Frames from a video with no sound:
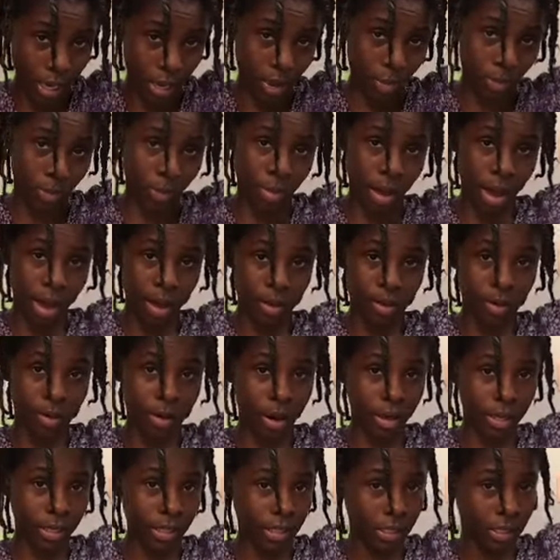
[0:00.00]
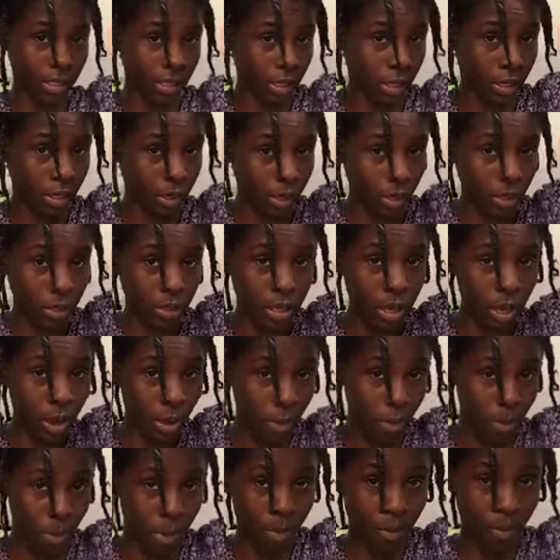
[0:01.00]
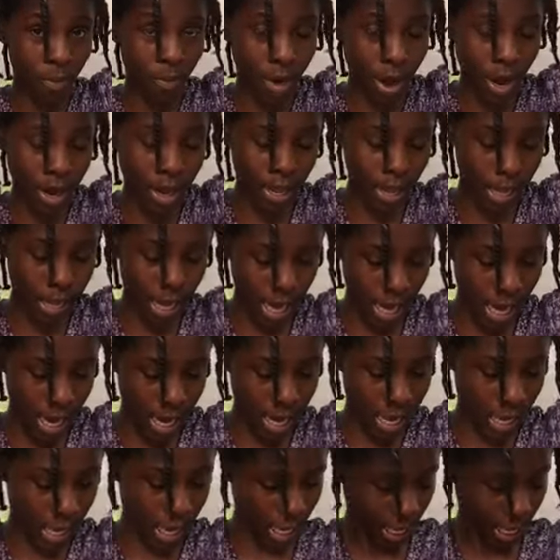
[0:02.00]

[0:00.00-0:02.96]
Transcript: make a mac crack sell. My brother in the